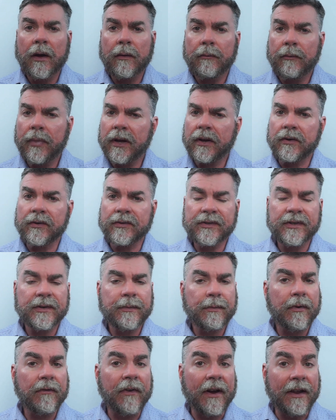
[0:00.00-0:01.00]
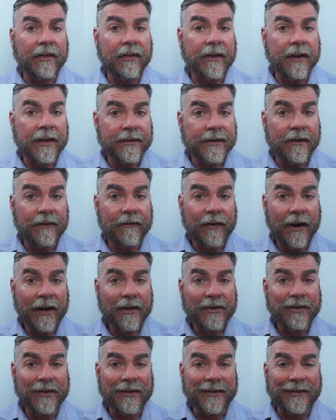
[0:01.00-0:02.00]
be used to prevent these
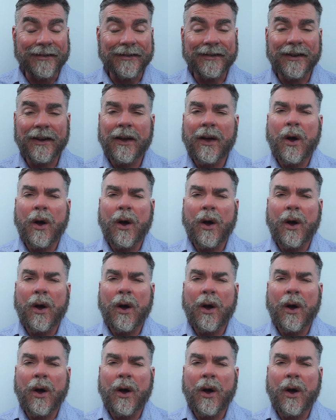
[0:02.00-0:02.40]
infections?